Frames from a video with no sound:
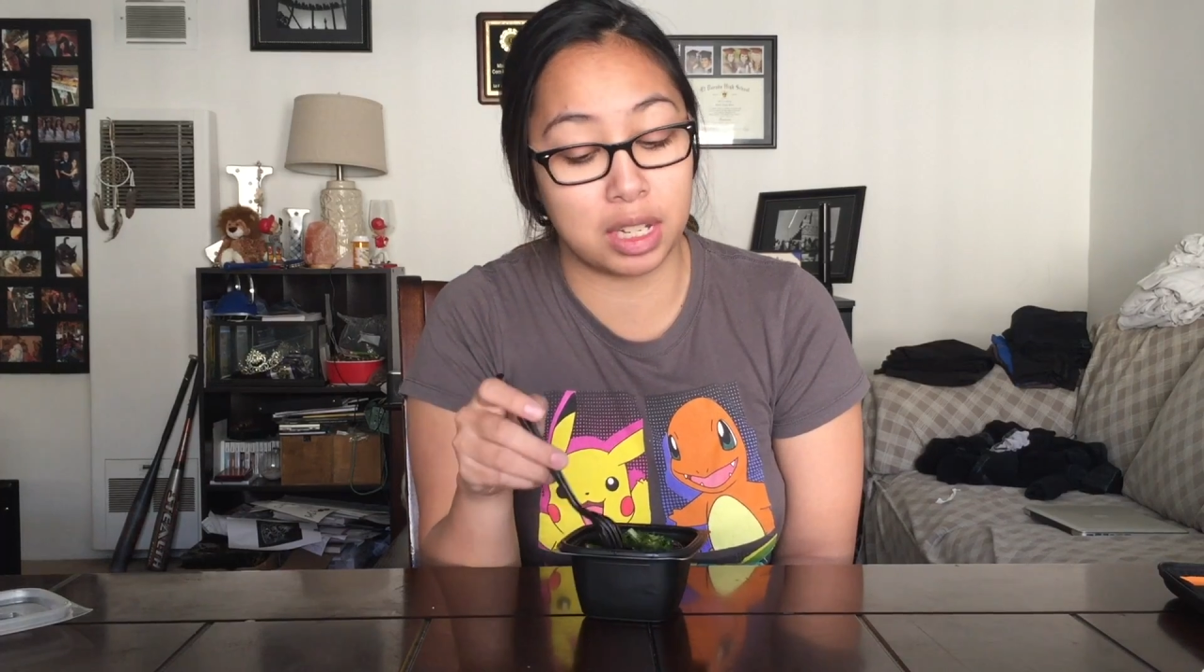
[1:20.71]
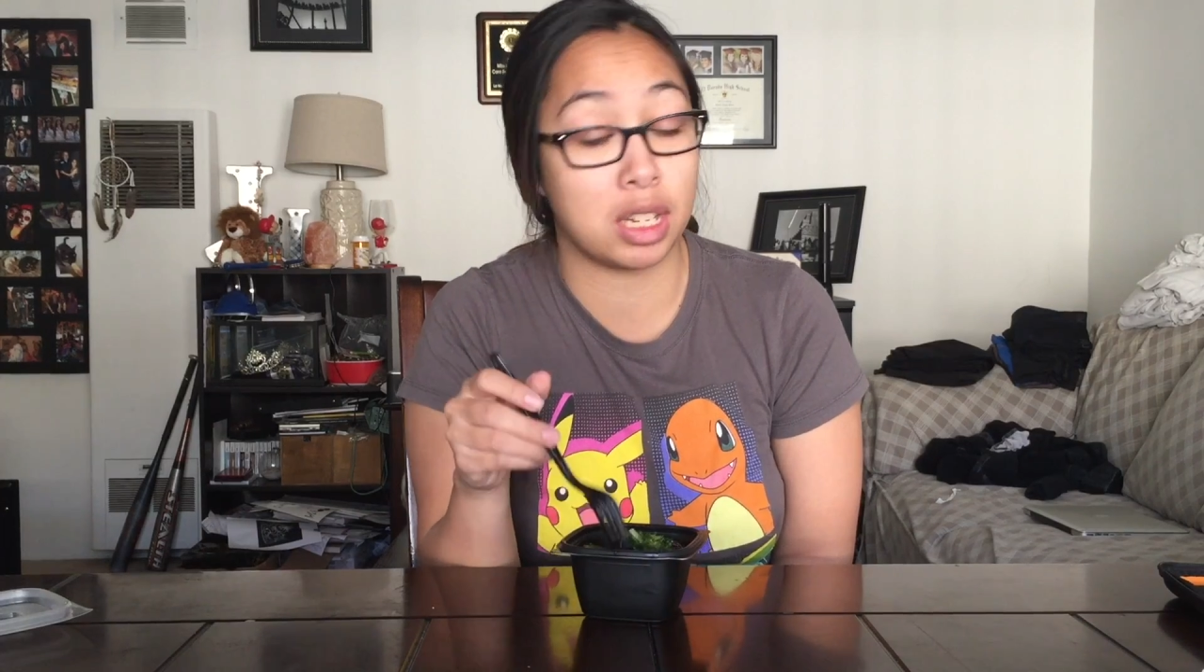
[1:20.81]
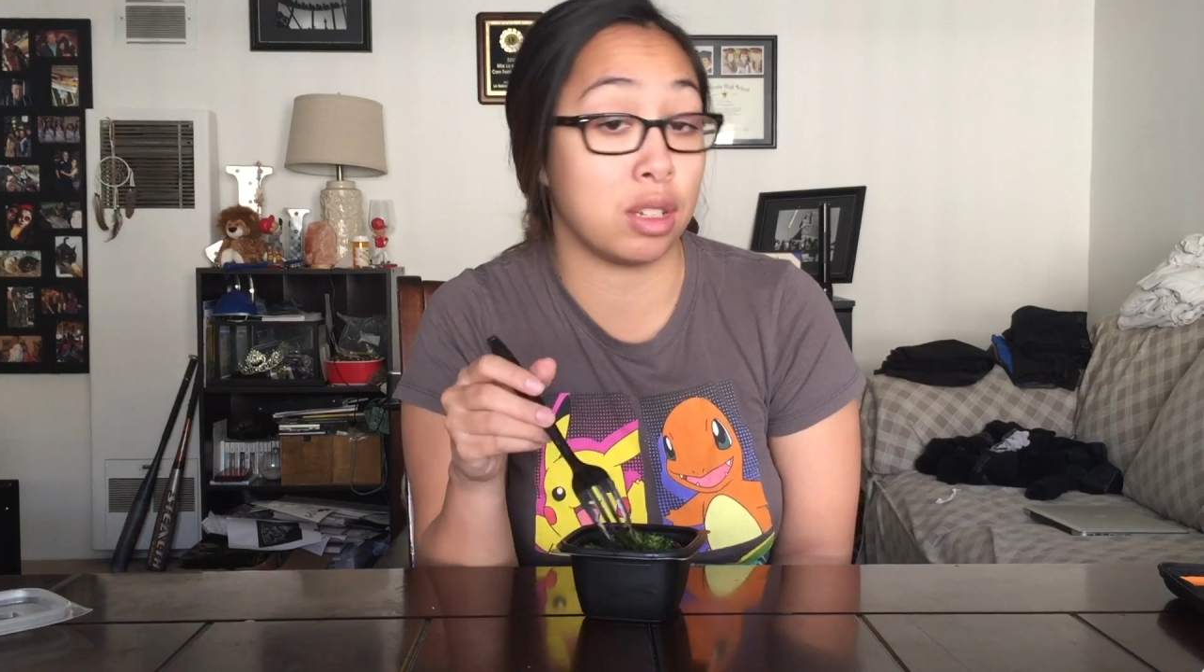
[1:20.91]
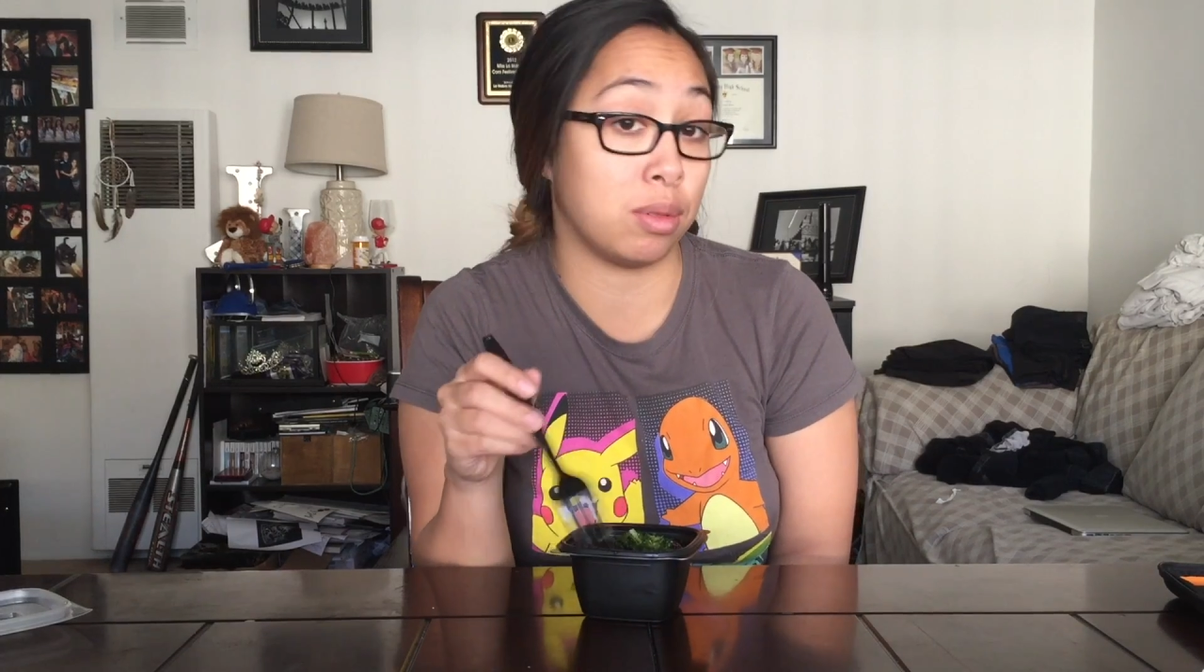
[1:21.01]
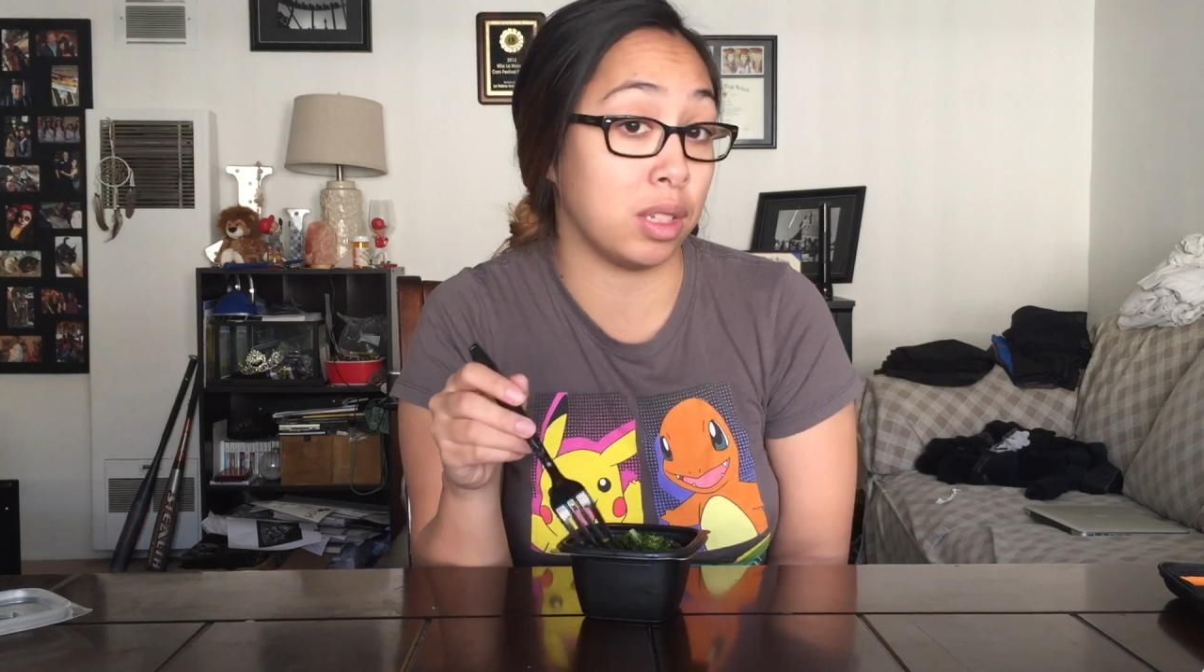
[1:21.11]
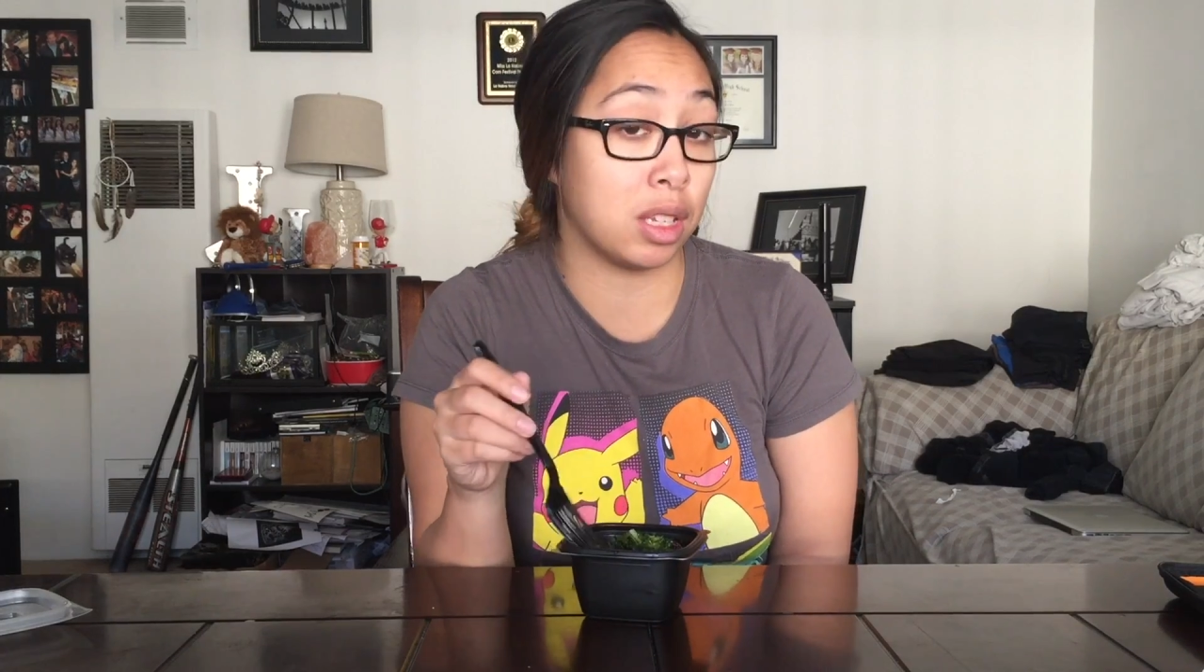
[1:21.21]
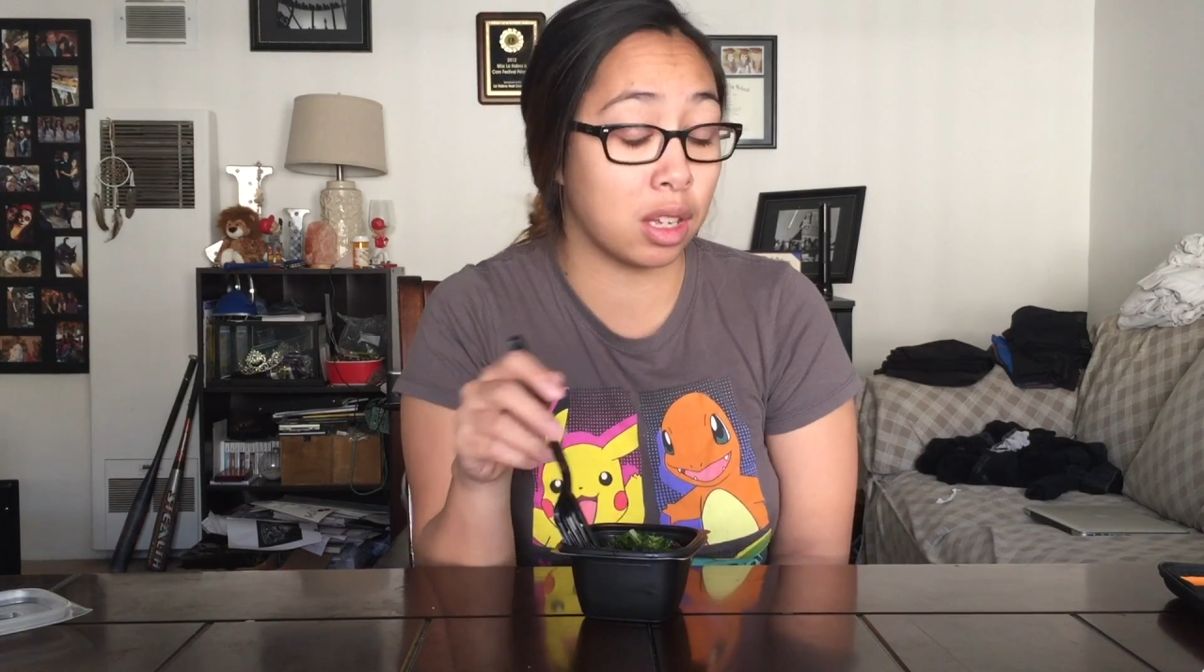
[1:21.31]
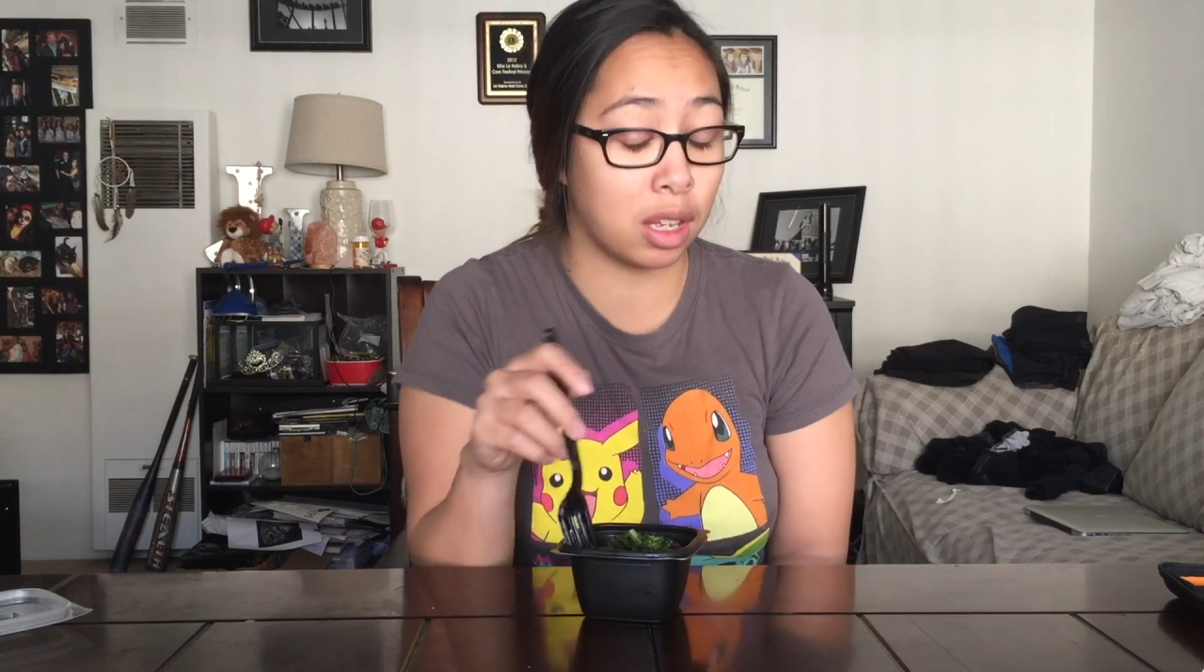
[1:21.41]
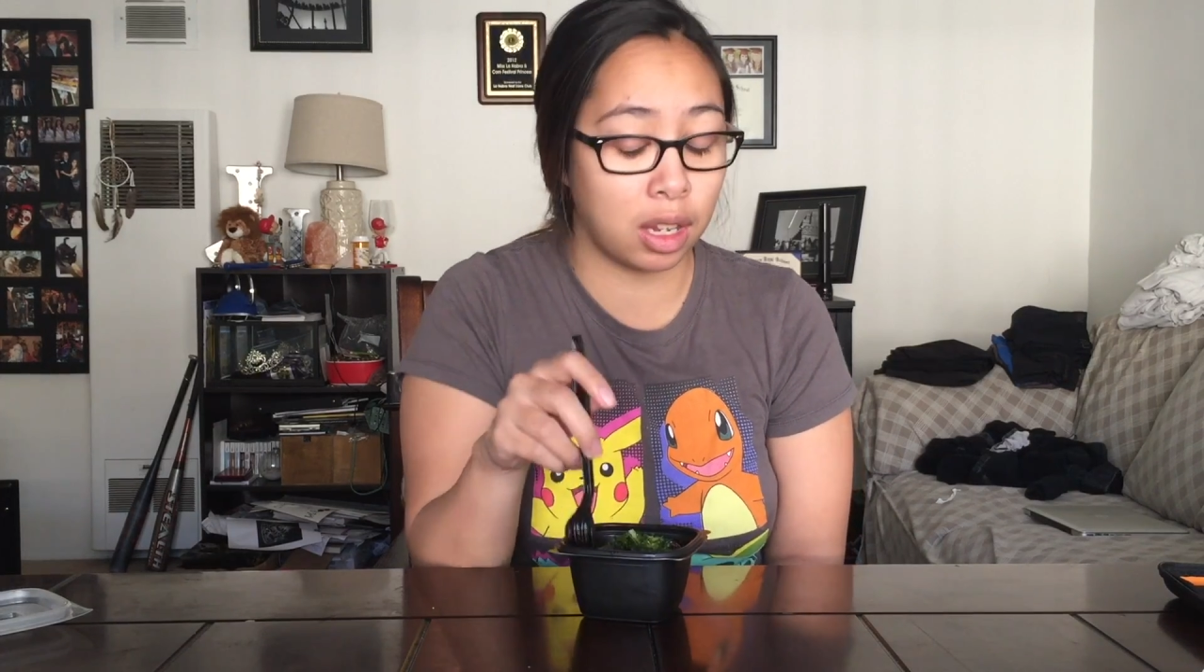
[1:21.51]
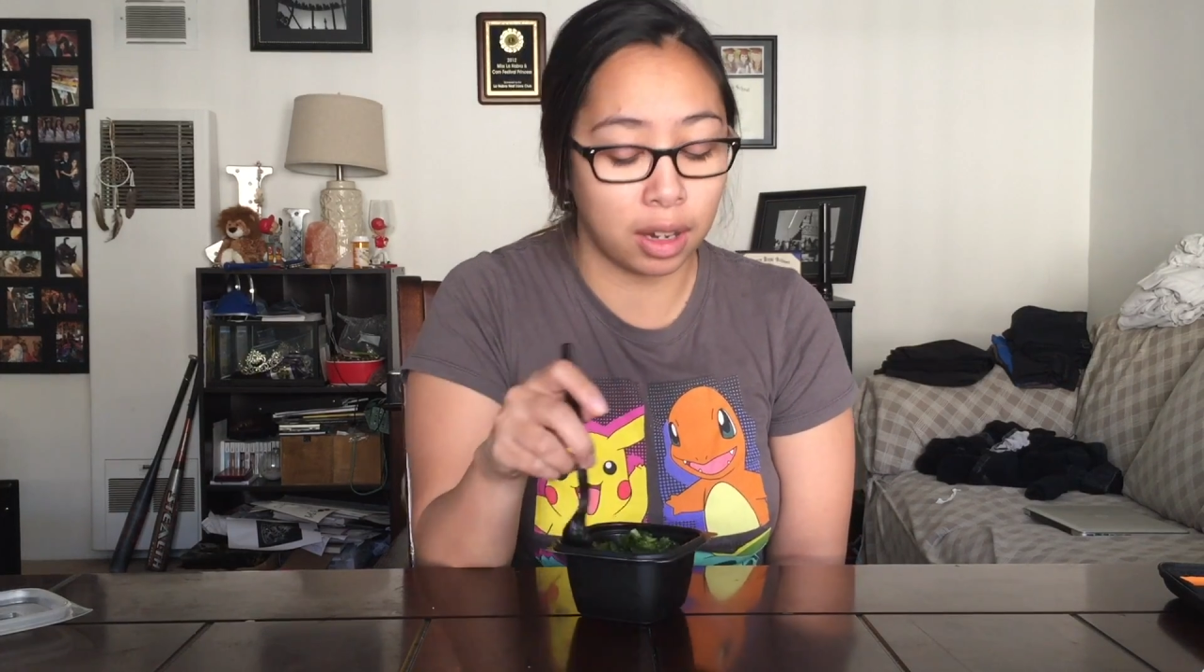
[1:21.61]
and it tastes really
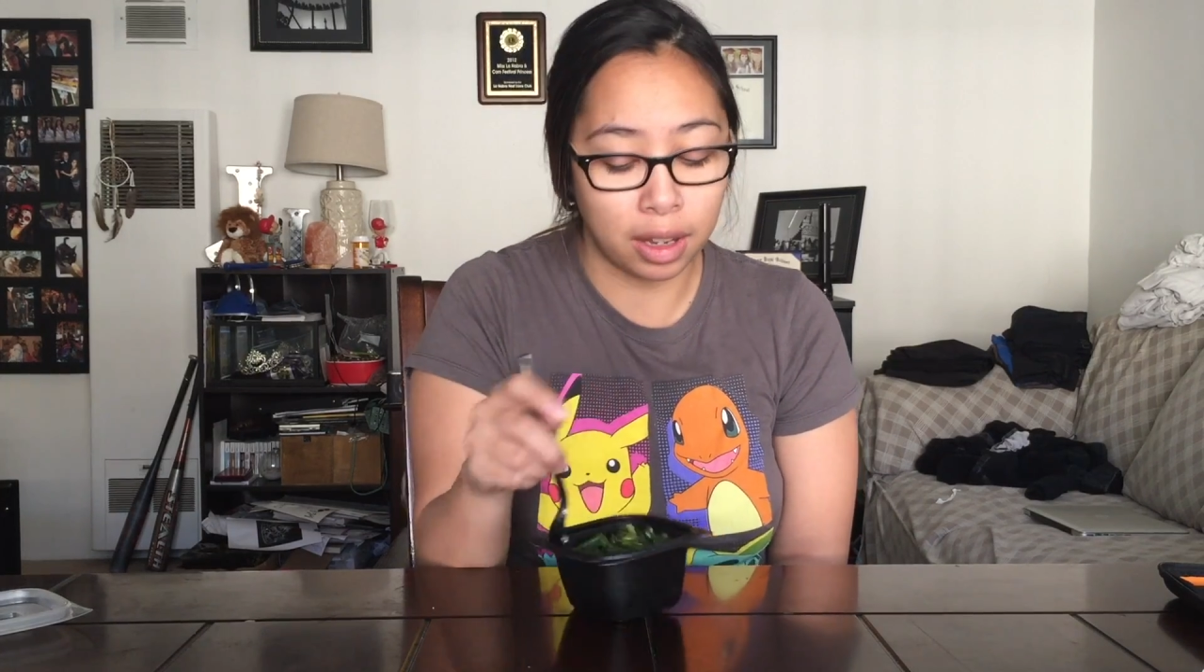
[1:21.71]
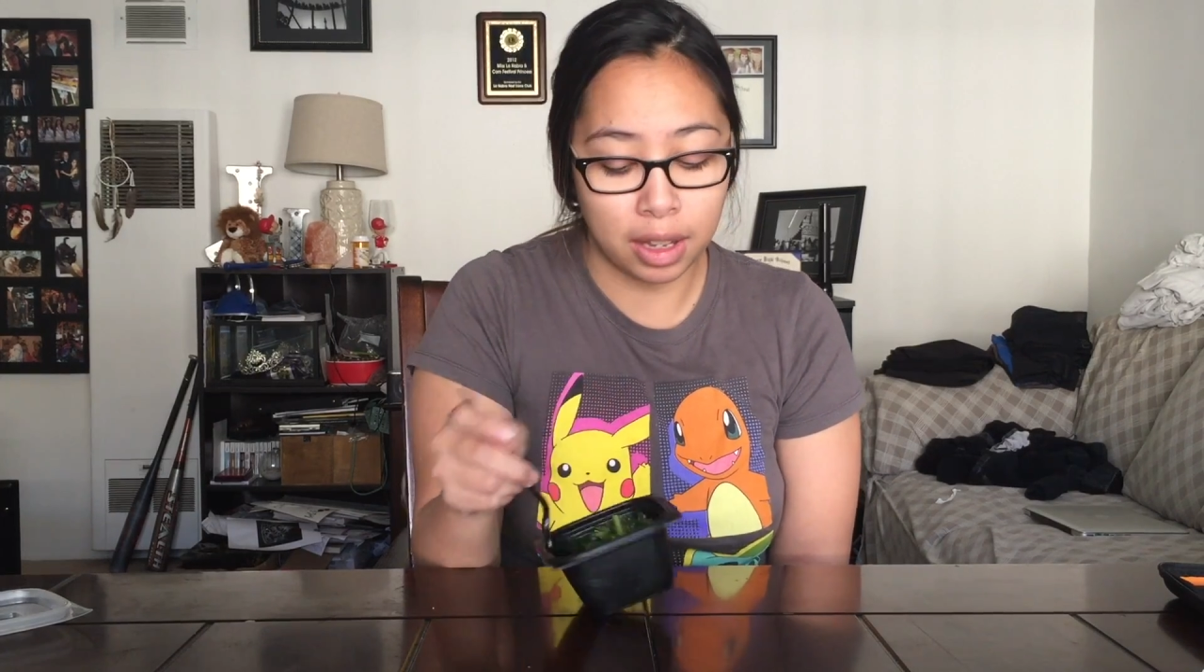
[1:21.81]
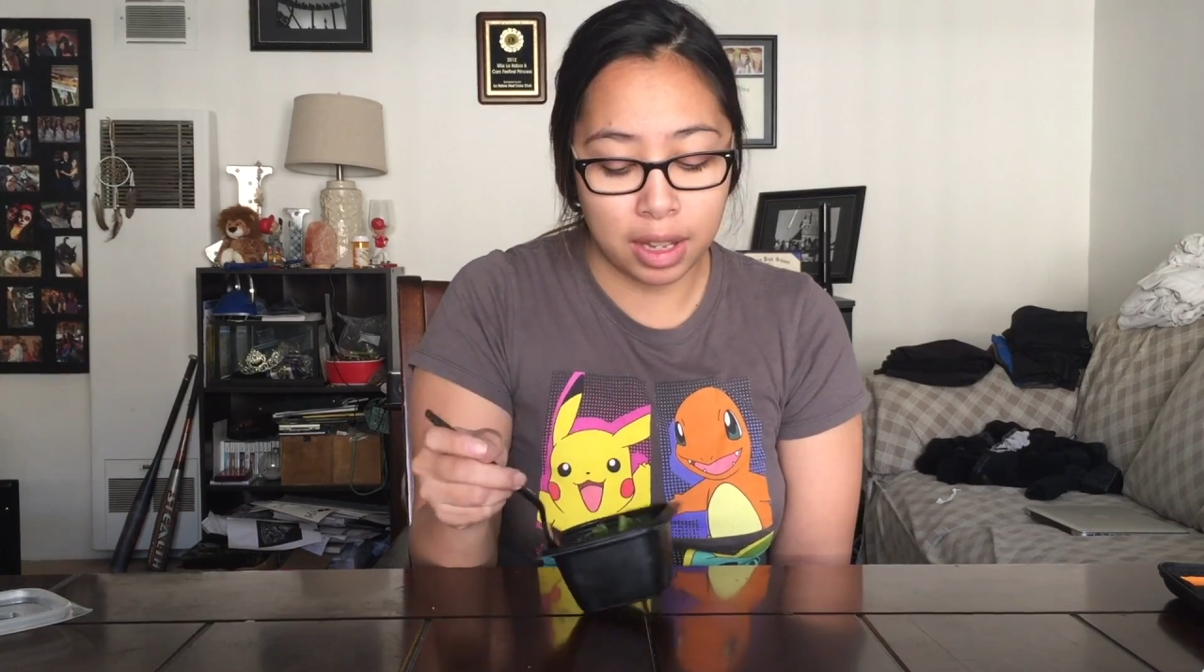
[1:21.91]
good.